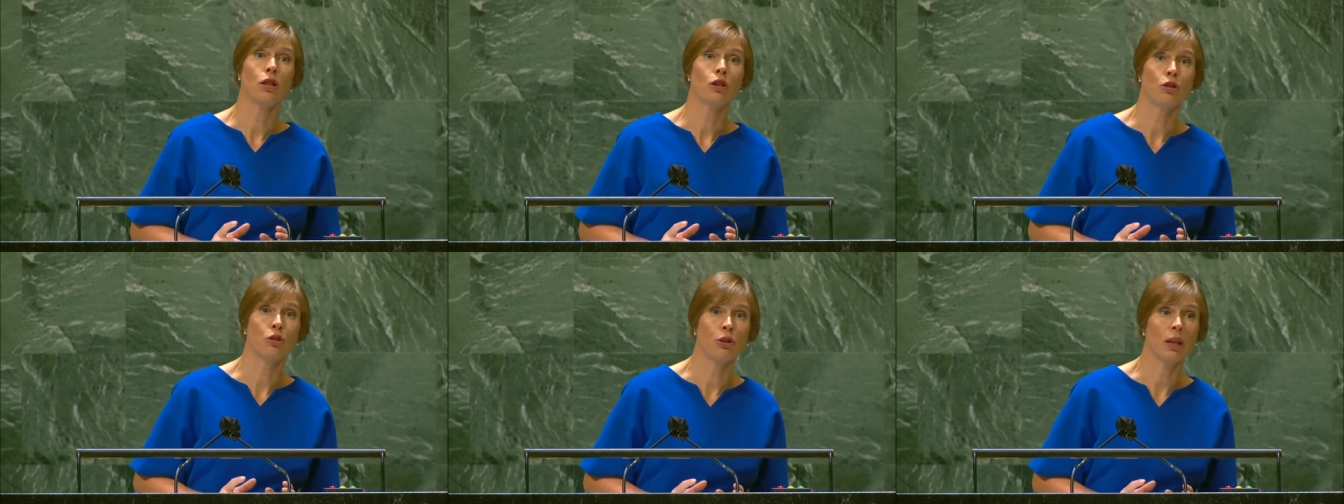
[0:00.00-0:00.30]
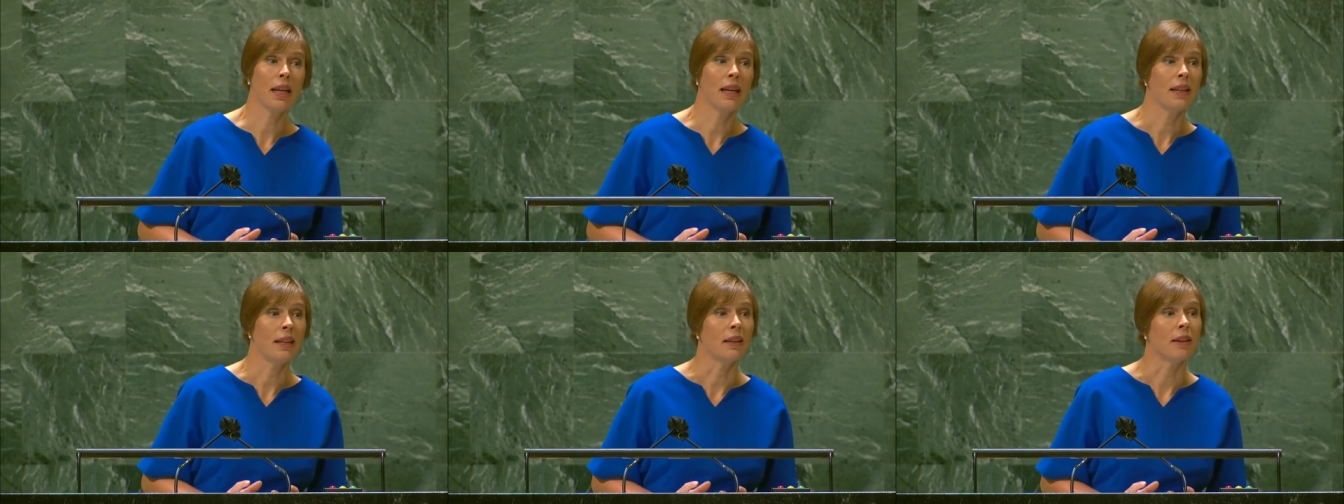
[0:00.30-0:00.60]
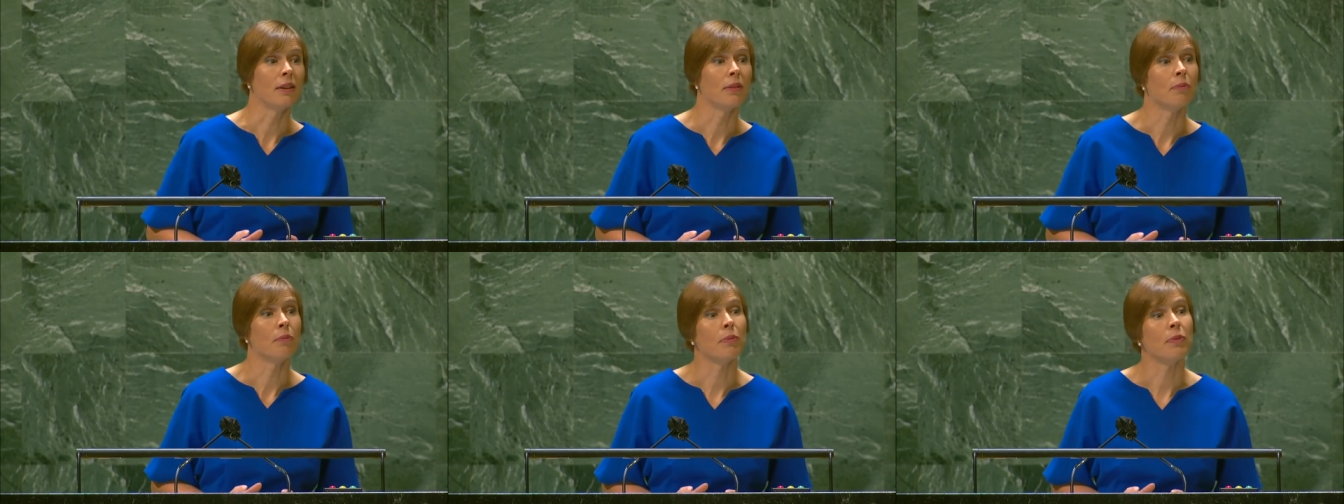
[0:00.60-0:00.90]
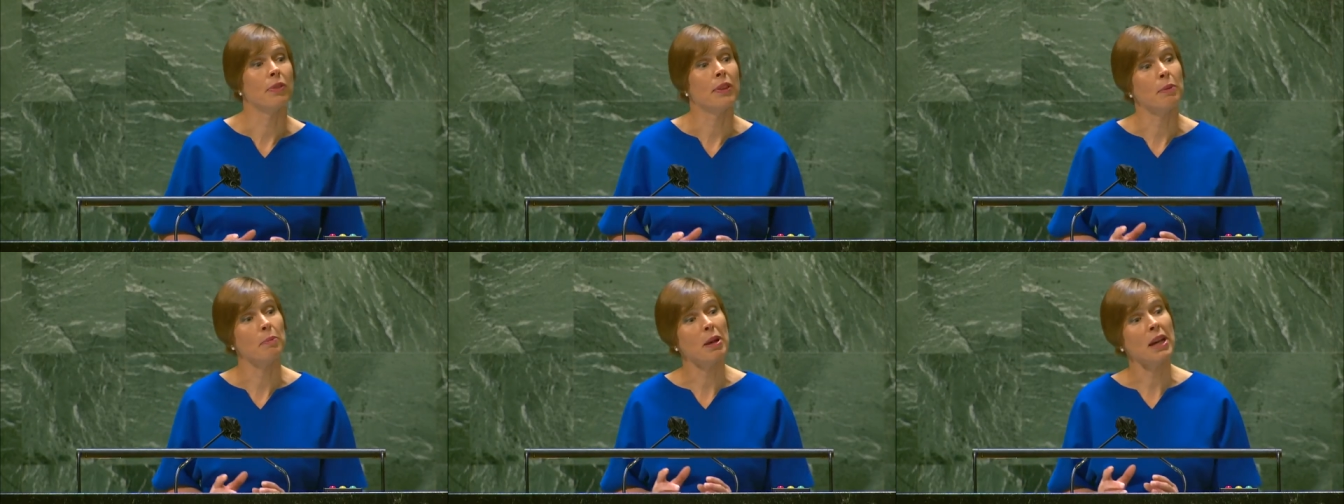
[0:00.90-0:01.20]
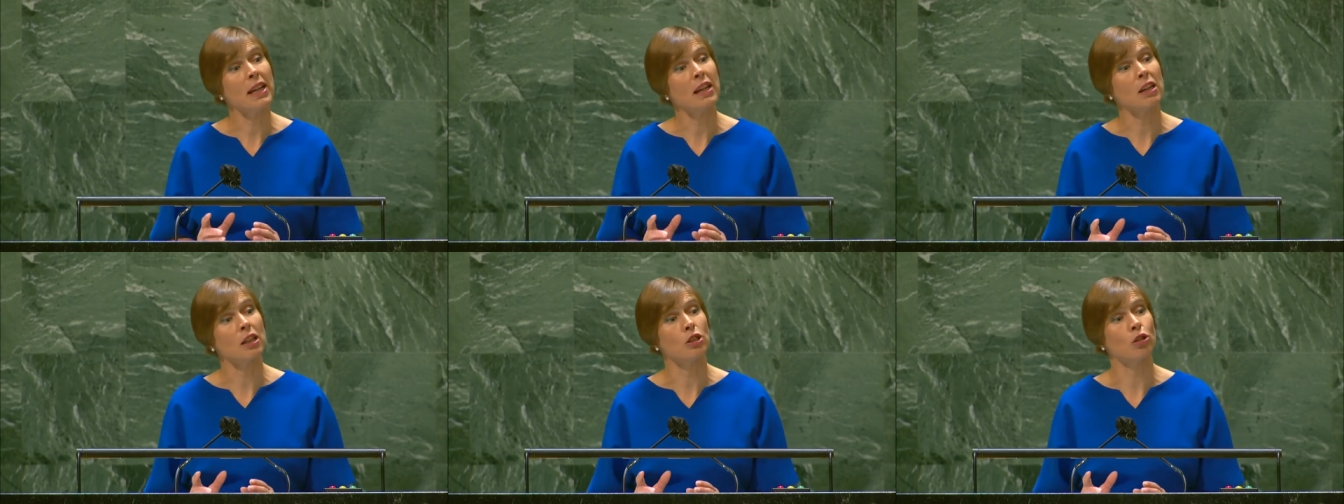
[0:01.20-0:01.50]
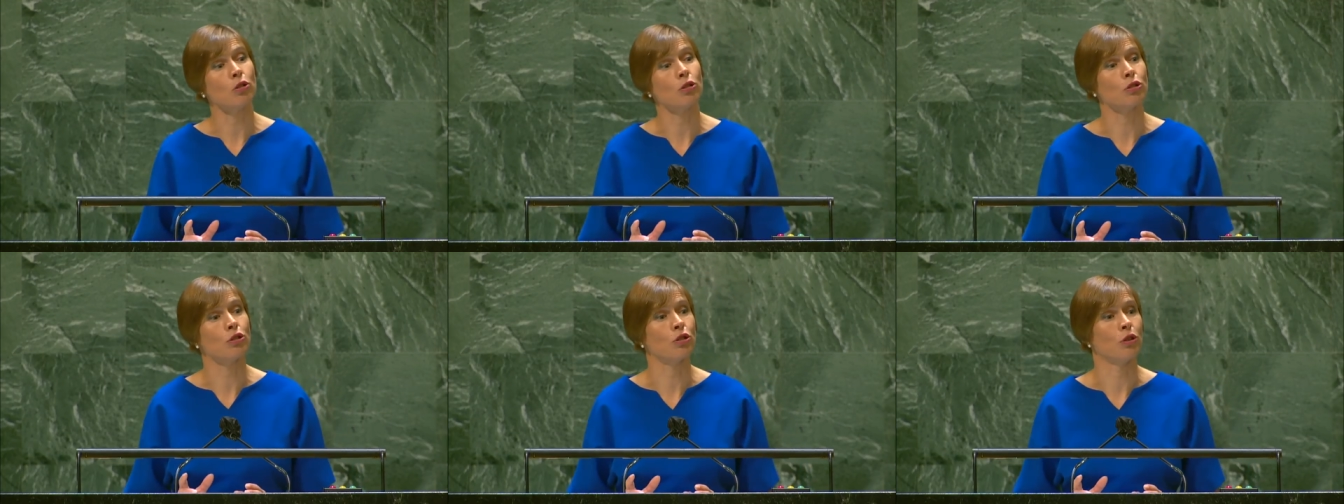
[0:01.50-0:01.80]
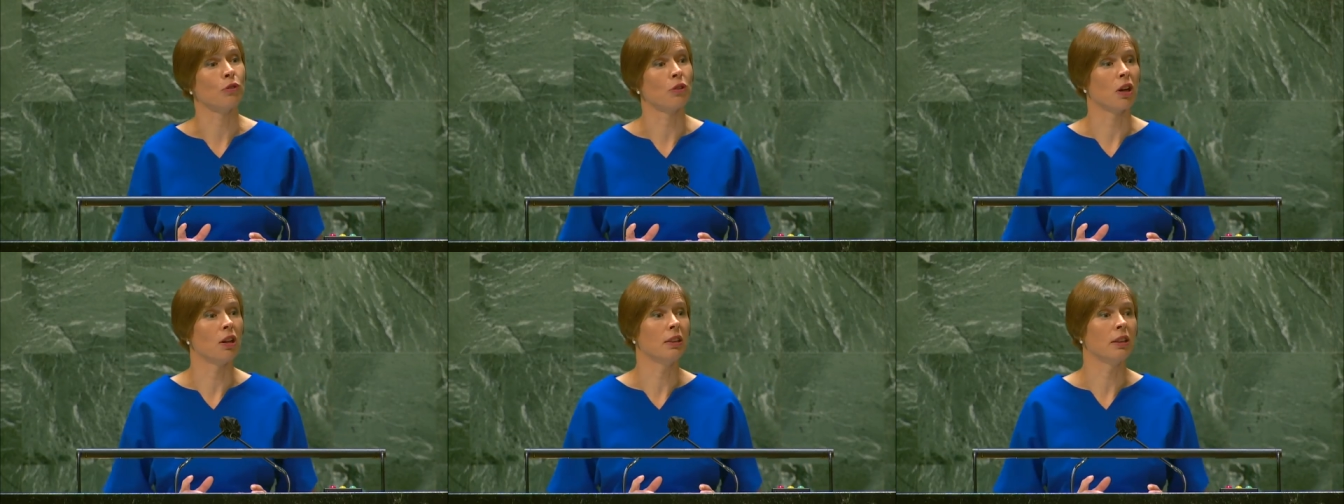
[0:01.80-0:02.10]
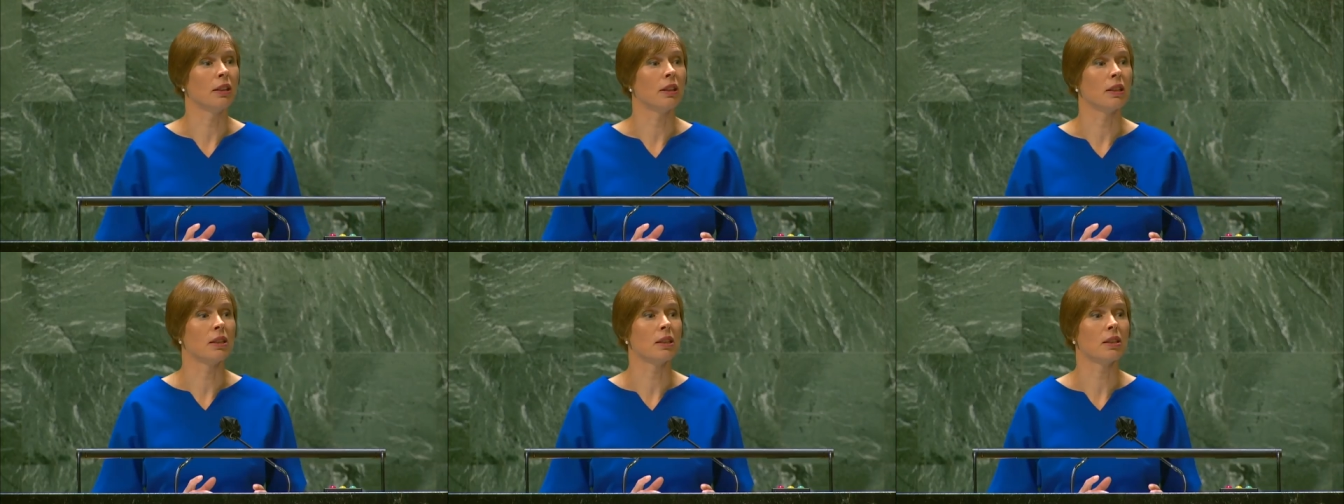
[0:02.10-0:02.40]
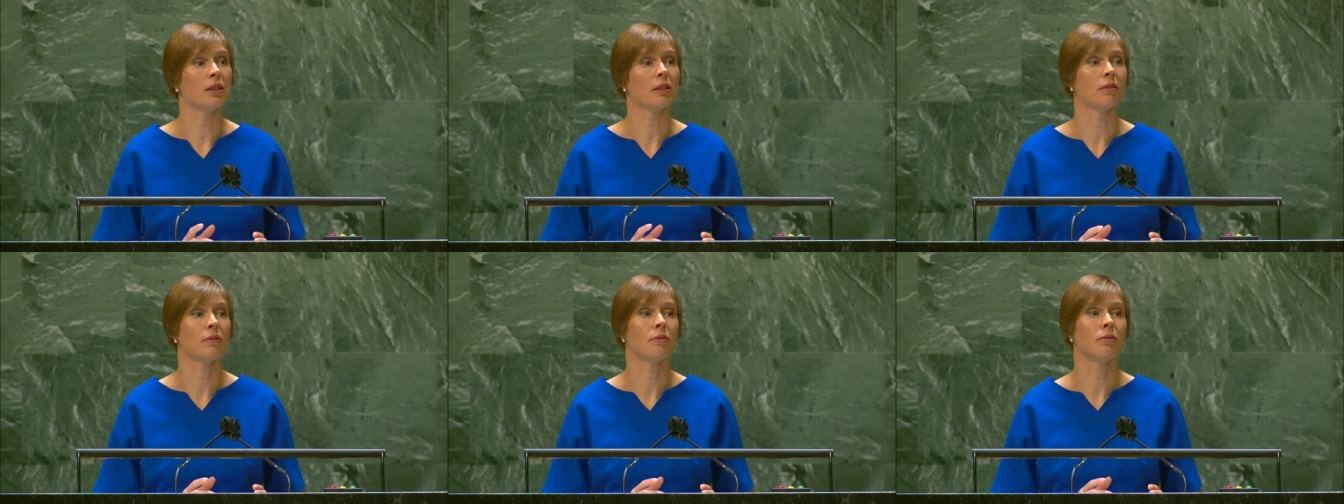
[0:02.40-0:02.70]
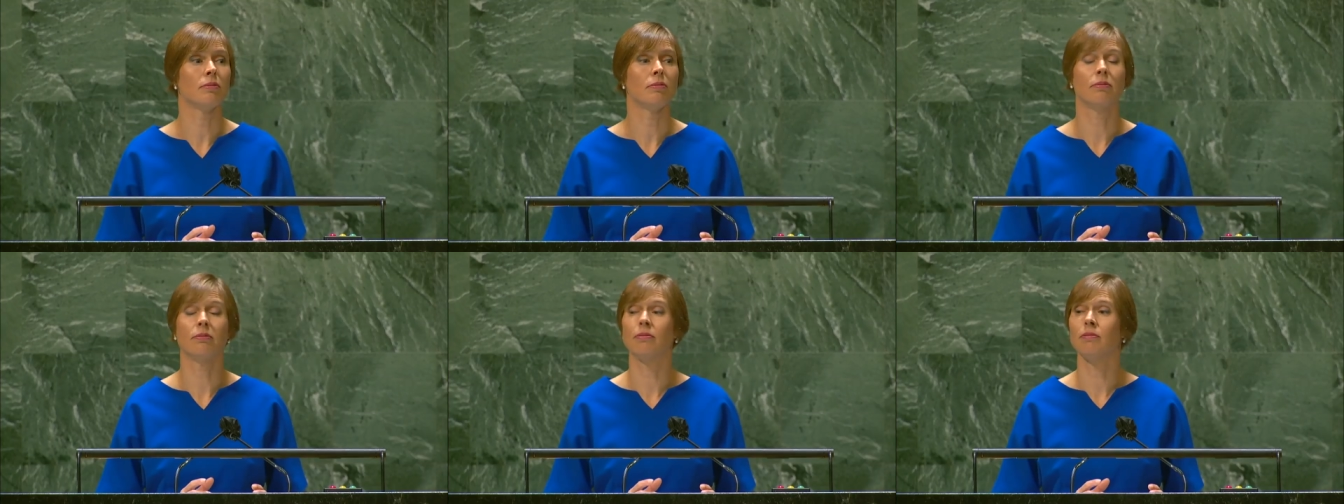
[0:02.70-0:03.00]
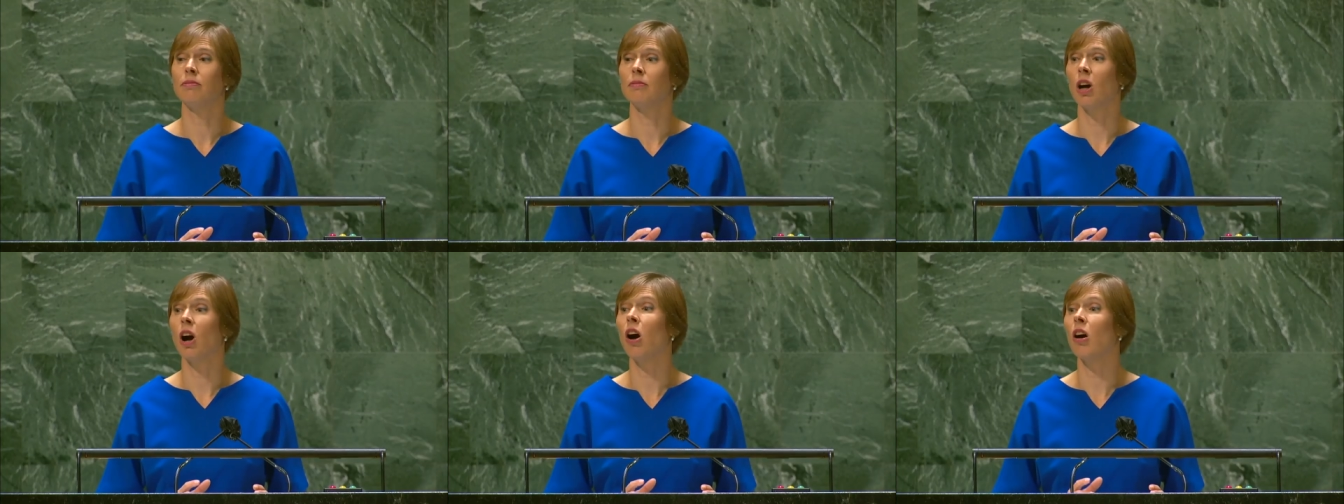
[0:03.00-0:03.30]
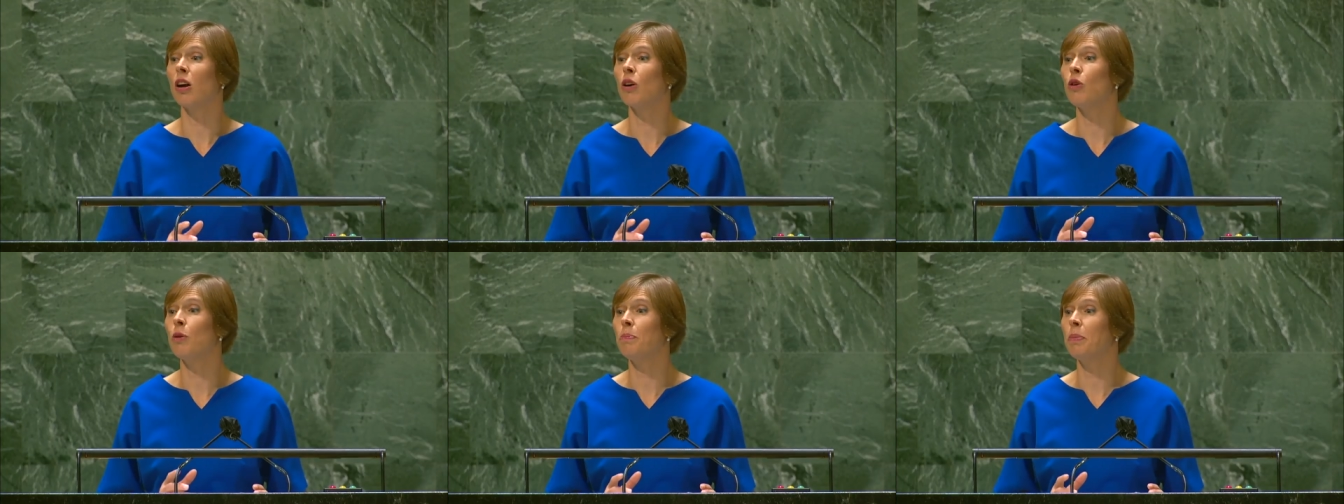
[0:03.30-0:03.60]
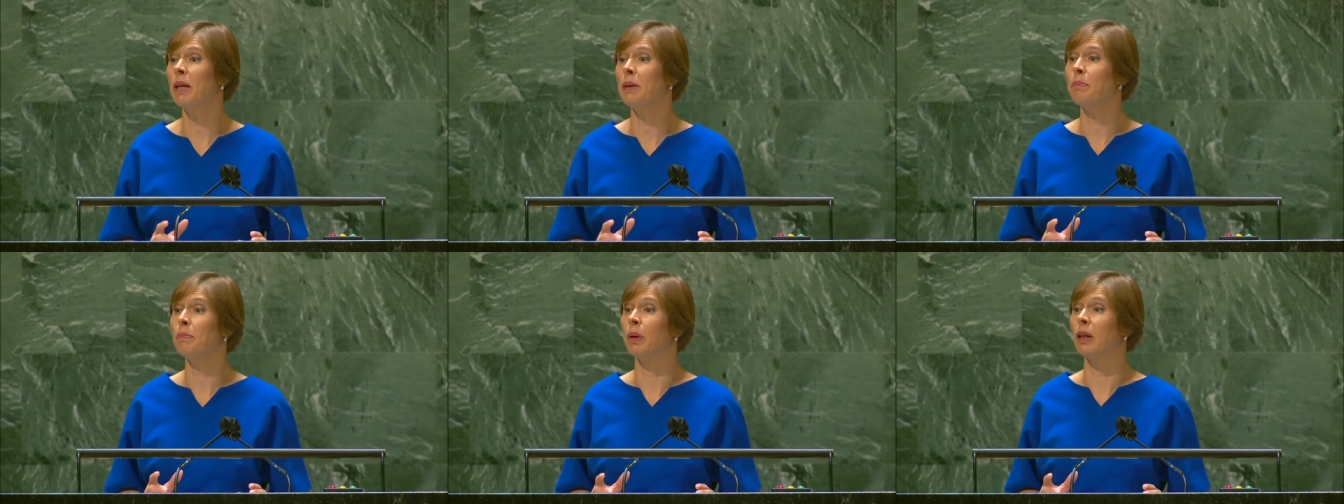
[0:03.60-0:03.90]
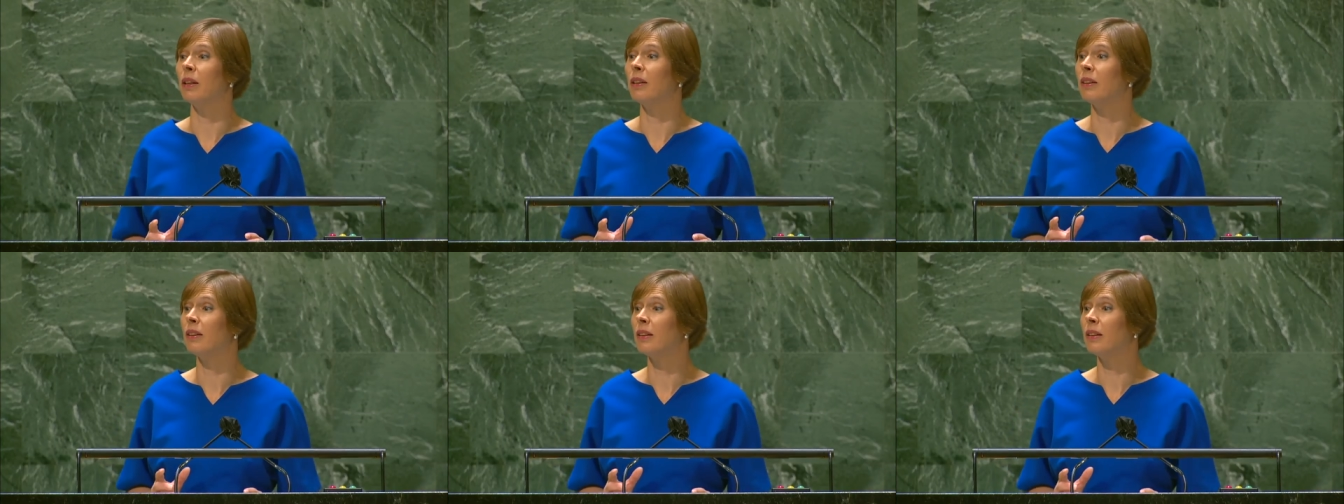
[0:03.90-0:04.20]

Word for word: Today, the main resource of countries are our people.